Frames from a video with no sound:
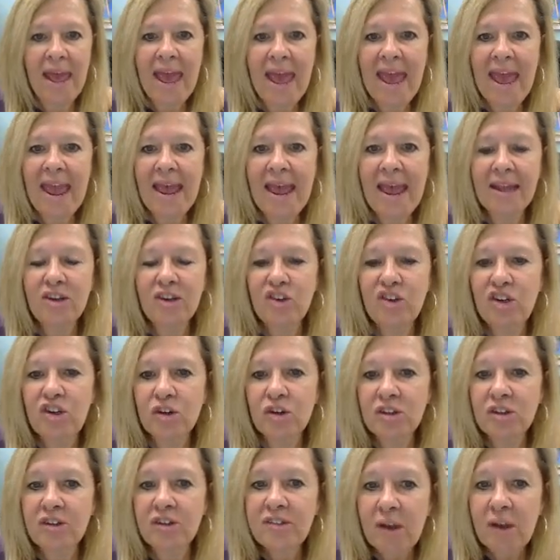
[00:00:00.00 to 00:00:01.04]
and she
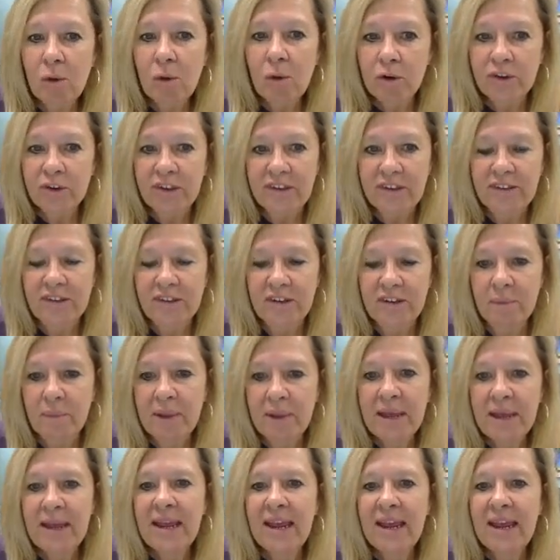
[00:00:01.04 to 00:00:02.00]
took the solar system.